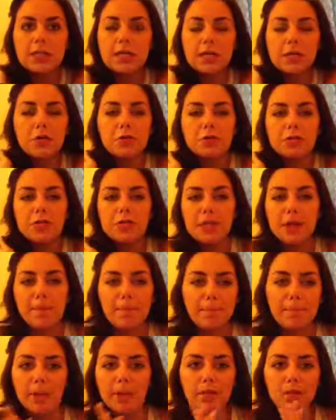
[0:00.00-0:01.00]
I know it's like a
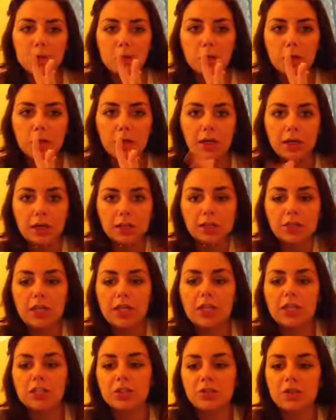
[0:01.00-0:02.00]
buzzword in
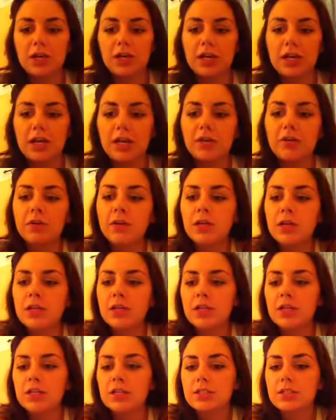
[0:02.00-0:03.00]
education right now,
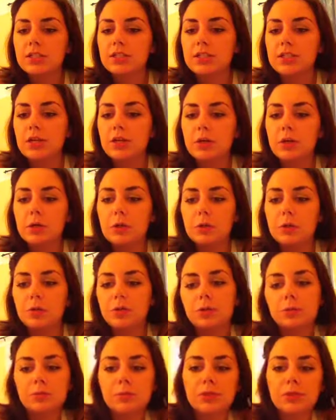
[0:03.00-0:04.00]
so